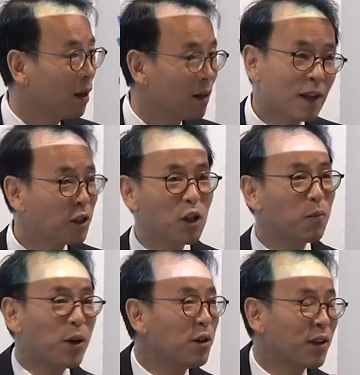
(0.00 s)
They are still
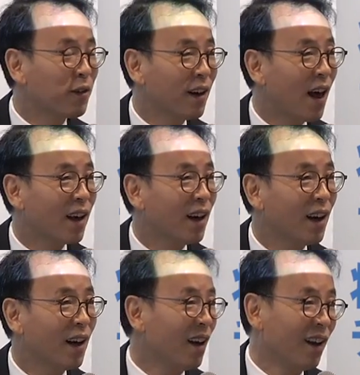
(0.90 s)
building like
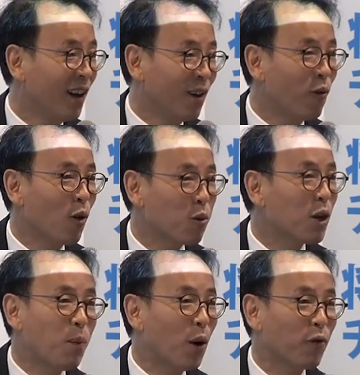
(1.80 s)
for
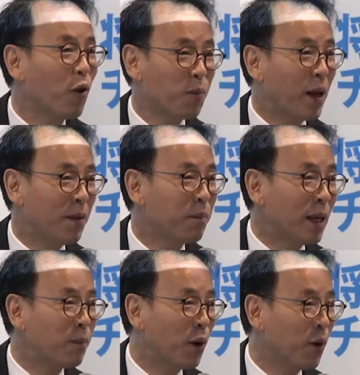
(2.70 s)
3.4 billion
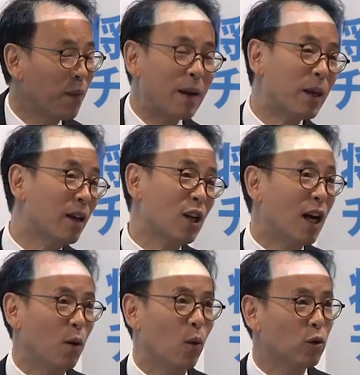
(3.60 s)
people. Maybe
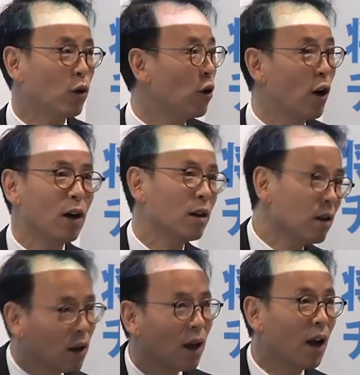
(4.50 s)
China should
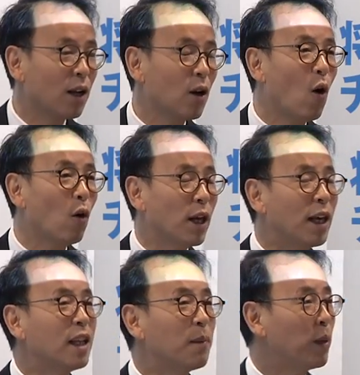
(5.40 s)
let all the
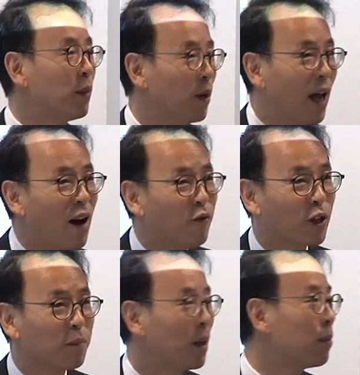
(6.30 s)
Indian people and
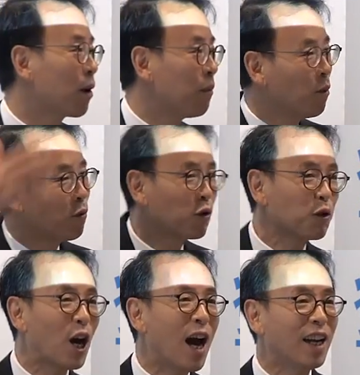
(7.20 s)
African people move to
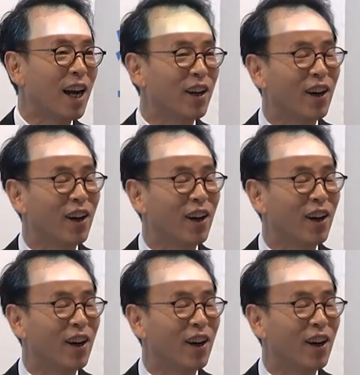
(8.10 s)
China.